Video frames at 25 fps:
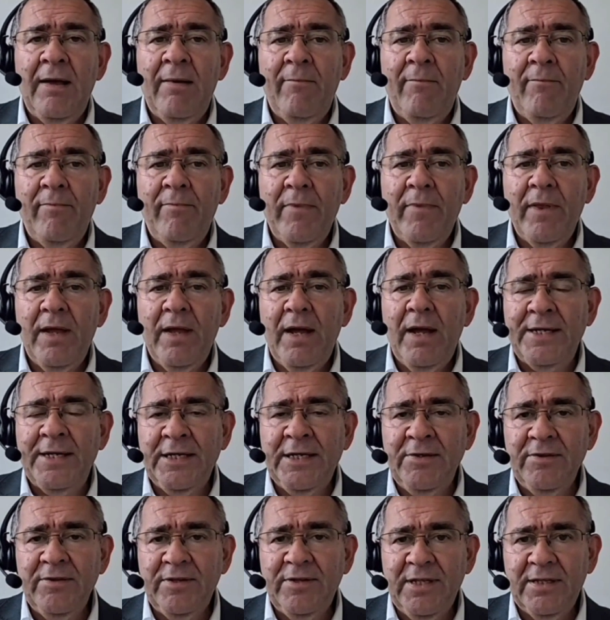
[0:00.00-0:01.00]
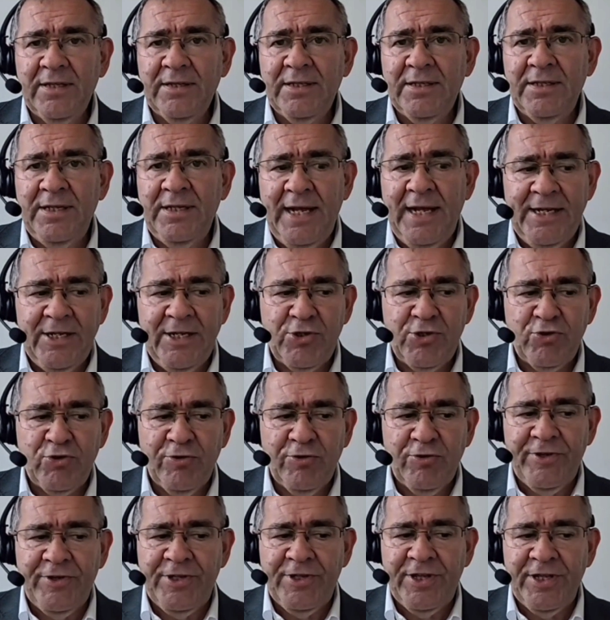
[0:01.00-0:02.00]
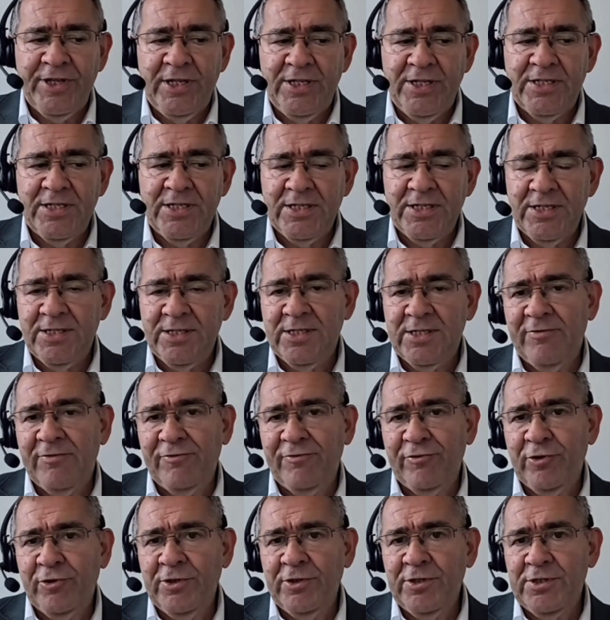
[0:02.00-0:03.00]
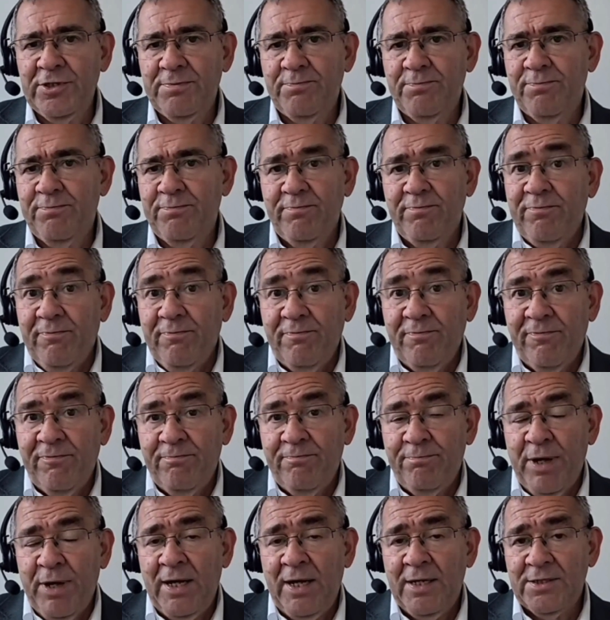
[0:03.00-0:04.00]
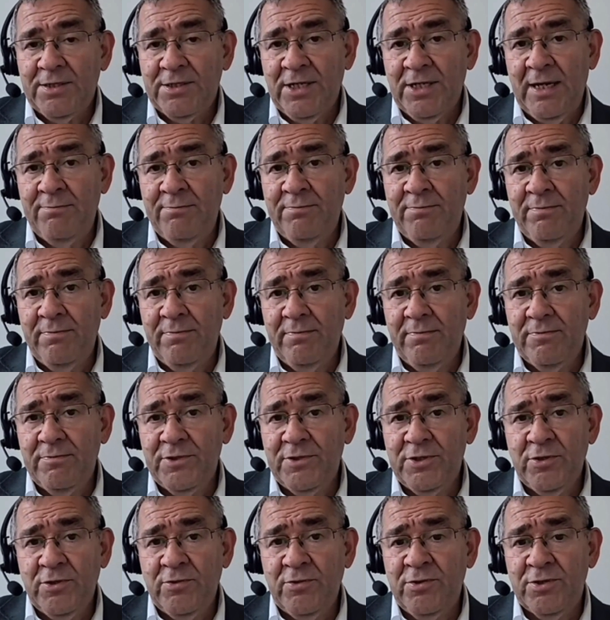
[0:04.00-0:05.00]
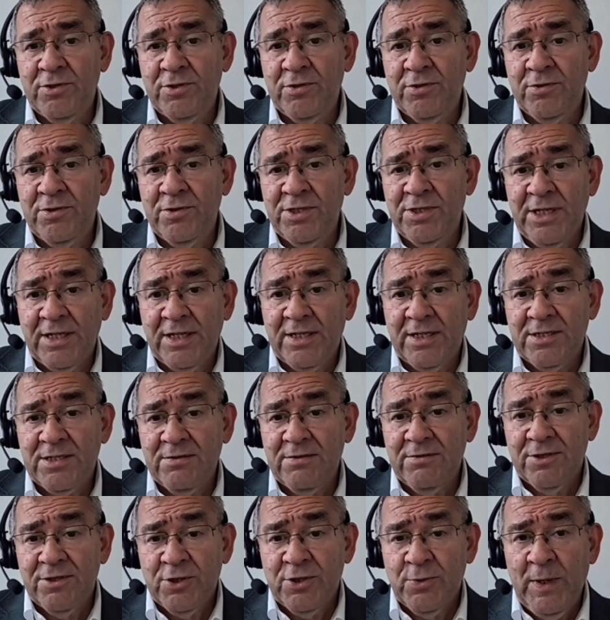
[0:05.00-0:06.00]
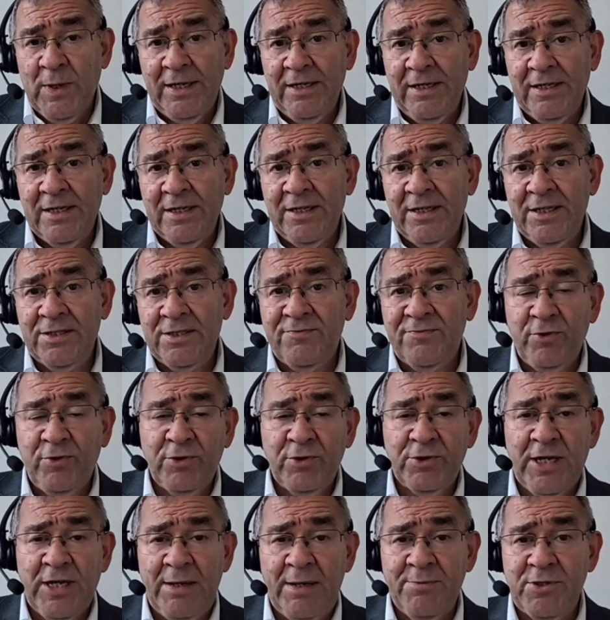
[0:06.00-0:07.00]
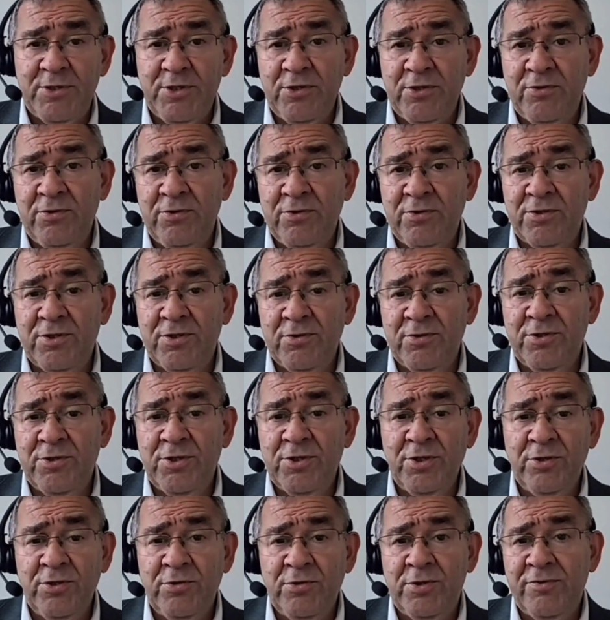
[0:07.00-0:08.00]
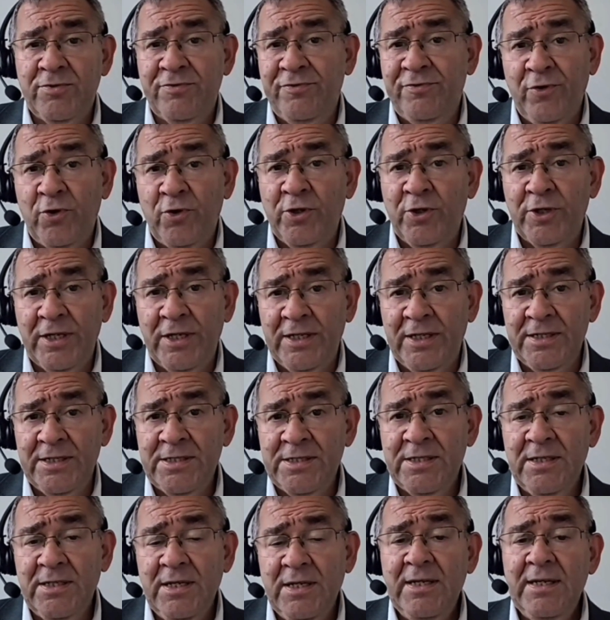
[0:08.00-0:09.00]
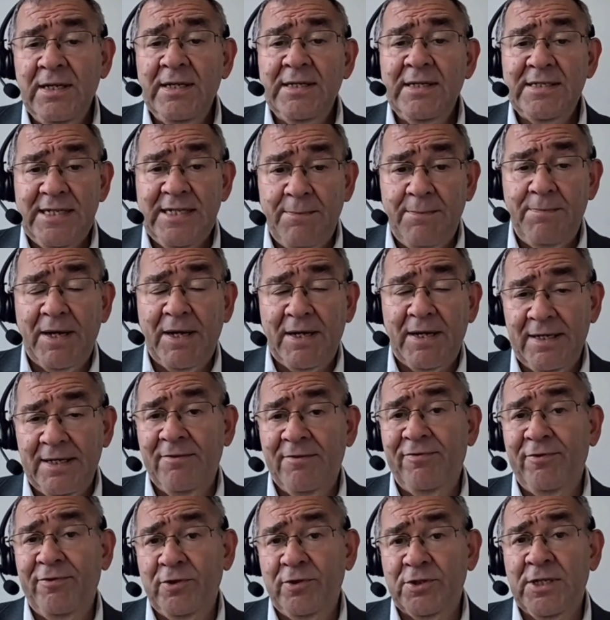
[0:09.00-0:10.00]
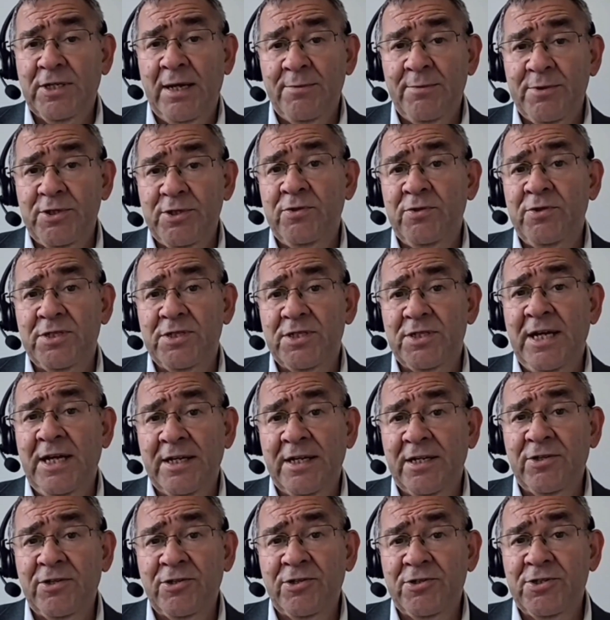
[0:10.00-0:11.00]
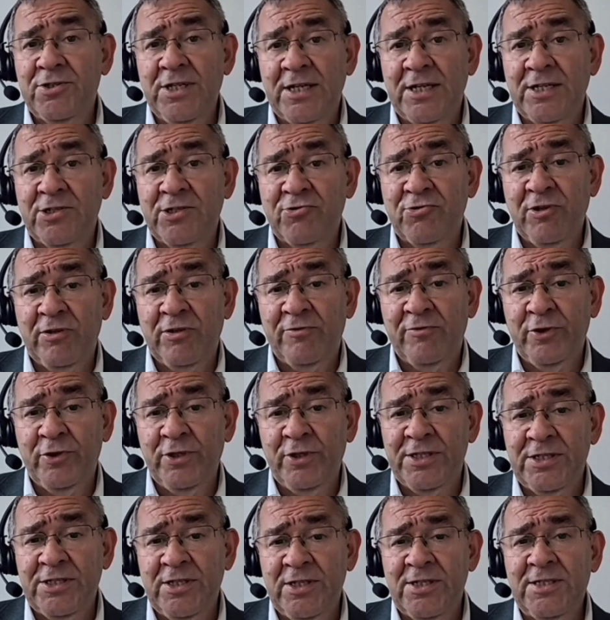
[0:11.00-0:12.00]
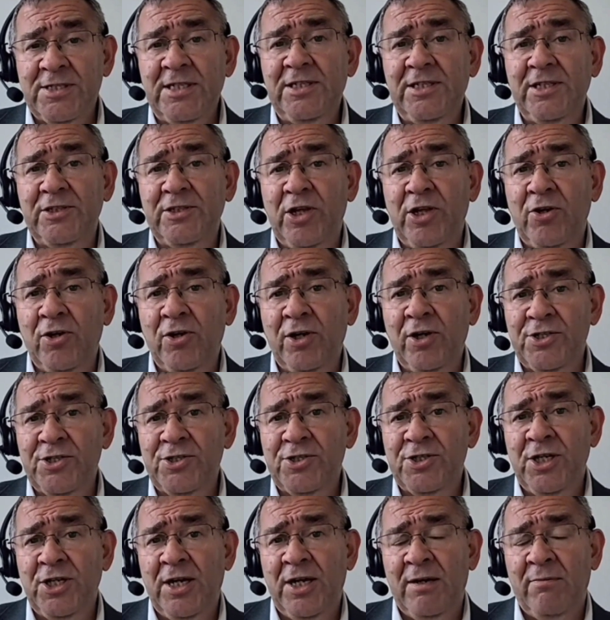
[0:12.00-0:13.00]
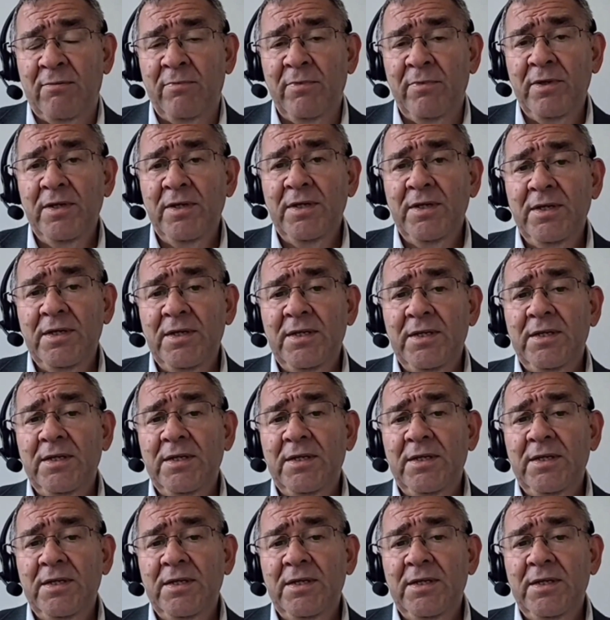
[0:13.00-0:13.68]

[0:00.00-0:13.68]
I don't think the nature of the thesis is different. Part-time students do 6 to 8 years, full-time students do 2 to 4 years. Typically, a full-time student takes 3 or 4 years, so still a longish term